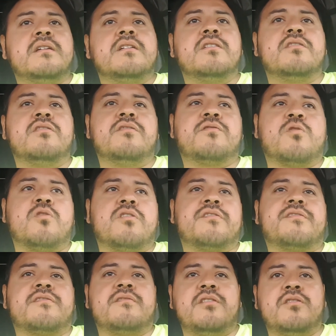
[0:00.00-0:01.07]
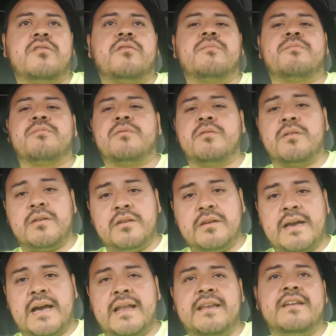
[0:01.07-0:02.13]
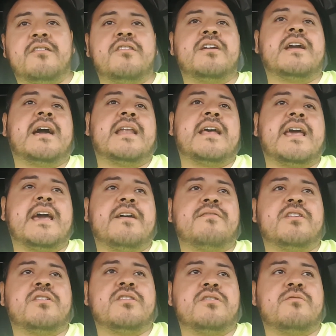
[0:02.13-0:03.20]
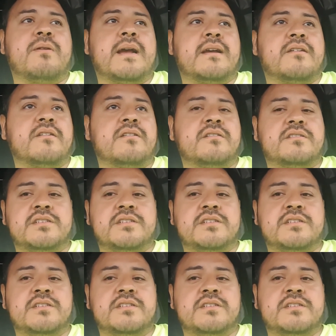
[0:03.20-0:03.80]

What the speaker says: You know, of course, you know, you gotta have a good record